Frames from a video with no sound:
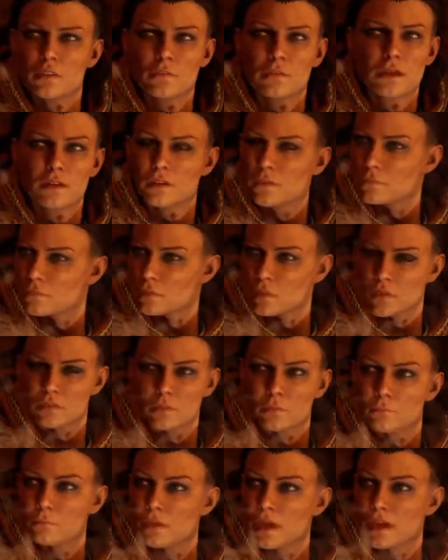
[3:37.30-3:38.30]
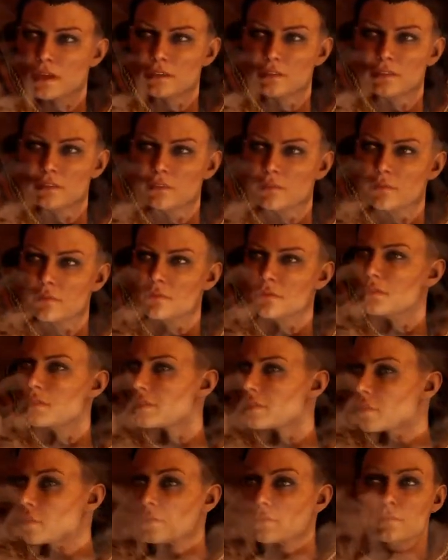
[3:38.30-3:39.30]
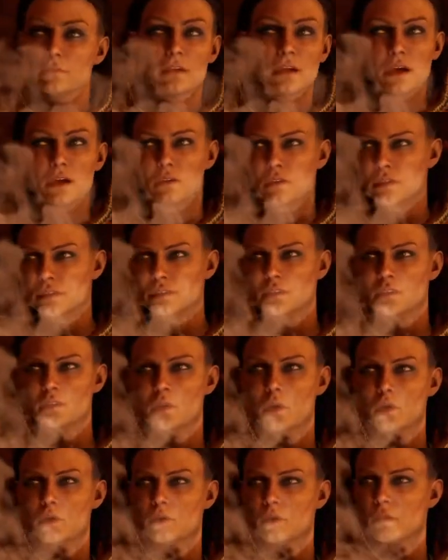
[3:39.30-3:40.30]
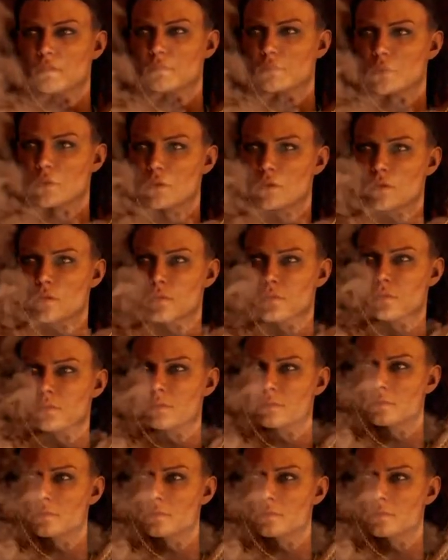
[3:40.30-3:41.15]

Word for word: a troublesome color to make. He was upset when his stores were stolen.